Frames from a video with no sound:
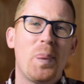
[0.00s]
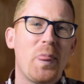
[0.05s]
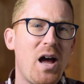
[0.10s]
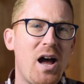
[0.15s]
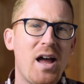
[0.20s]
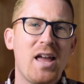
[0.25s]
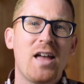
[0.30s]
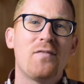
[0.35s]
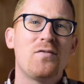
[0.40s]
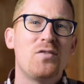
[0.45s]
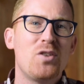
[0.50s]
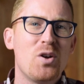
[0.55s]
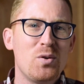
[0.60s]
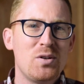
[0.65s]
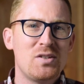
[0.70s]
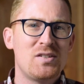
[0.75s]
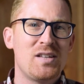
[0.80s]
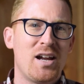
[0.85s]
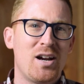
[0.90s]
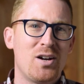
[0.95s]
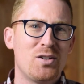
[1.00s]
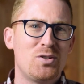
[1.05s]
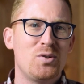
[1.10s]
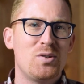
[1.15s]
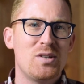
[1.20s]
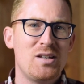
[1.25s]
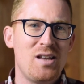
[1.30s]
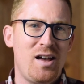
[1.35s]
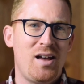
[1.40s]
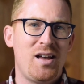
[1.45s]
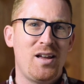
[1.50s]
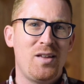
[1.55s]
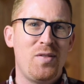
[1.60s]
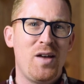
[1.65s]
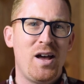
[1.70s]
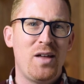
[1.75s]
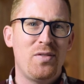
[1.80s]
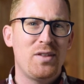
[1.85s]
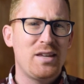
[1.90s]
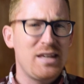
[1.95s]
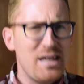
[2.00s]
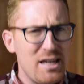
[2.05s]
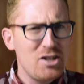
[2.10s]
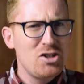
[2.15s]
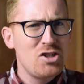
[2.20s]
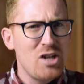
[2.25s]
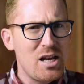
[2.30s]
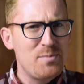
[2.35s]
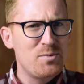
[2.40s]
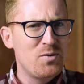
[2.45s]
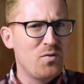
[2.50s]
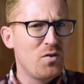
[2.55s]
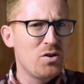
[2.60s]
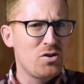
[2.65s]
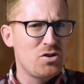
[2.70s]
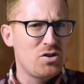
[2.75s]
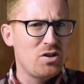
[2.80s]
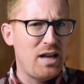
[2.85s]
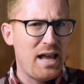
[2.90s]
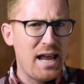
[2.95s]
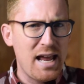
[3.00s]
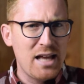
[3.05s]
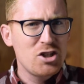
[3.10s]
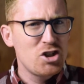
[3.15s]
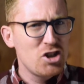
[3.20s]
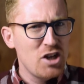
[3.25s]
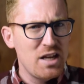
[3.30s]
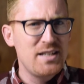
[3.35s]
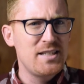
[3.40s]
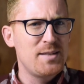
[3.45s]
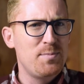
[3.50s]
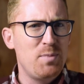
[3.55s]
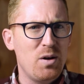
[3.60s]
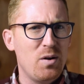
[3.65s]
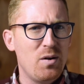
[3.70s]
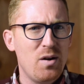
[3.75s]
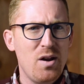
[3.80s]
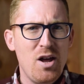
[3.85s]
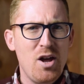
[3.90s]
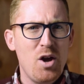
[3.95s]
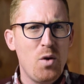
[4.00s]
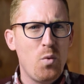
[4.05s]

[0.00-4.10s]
I have no desire to deny that the King James Version and Shakespeare